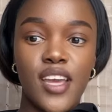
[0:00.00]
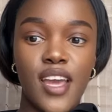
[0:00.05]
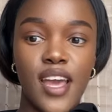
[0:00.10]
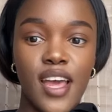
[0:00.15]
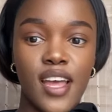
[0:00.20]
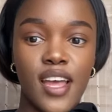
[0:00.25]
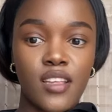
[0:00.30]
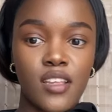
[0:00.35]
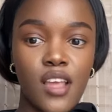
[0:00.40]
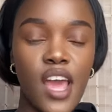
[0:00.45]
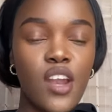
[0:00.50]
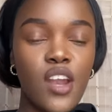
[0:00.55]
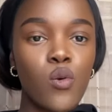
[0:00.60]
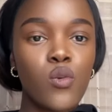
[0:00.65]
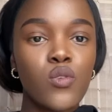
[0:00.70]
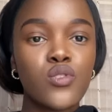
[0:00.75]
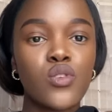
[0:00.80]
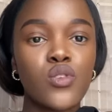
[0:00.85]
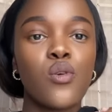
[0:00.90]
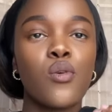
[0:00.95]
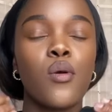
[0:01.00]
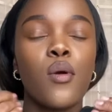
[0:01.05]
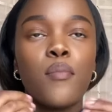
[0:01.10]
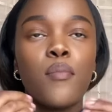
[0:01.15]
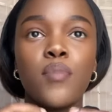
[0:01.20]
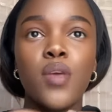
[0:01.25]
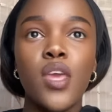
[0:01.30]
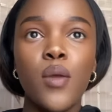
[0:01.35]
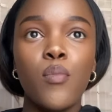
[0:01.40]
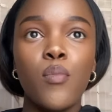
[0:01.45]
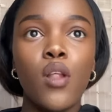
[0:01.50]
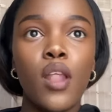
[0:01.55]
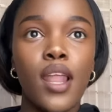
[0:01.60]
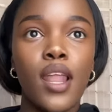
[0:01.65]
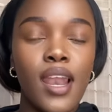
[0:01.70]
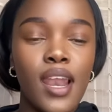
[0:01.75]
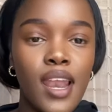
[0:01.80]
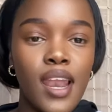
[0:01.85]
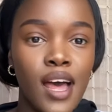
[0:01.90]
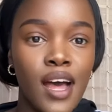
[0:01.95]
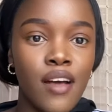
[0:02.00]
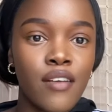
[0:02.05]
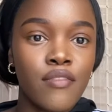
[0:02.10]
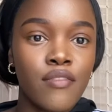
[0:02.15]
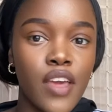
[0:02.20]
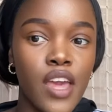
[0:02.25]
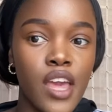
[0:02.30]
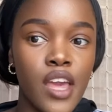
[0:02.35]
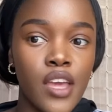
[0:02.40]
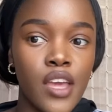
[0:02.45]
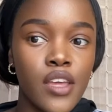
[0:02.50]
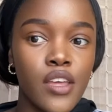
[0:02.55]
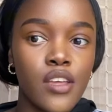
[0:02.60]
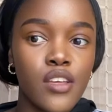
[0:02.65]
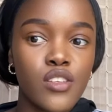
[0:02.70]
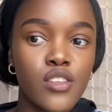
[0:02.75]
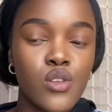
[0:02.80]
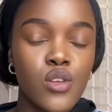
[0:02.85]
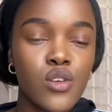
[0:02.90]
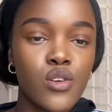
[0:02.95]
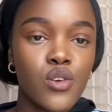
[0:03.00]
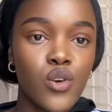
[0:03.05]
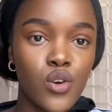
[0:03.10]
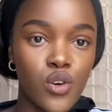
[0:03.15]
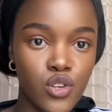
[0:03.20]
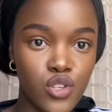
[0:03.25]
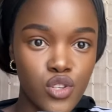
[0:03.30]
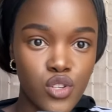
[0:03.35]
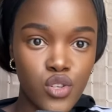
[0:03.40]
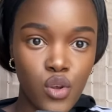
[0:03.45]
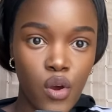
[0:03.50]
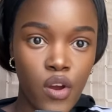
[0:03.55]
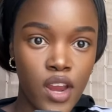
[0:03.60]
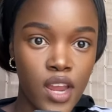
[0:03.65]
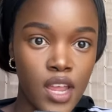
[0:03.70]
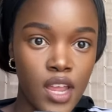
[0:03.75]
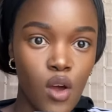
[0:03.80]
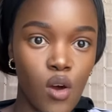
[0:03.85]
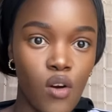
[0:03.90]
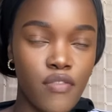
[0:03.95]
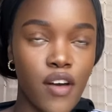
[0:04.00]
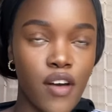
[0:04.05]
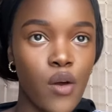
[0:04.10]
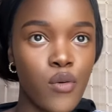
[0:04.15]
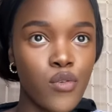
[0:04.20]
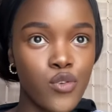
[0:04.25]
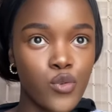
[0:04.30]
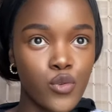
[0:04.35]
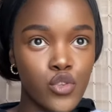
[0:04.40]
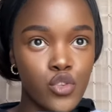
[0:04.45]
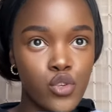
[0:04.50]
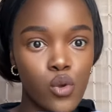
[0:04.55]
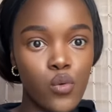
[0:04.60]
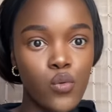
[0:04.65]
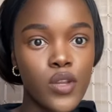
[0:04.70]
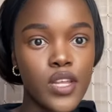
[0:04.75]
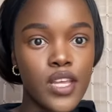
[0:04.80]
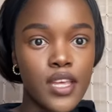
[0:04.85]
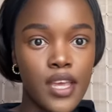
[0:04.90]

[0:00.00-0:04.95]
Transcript: And also people love a good story of how you slowly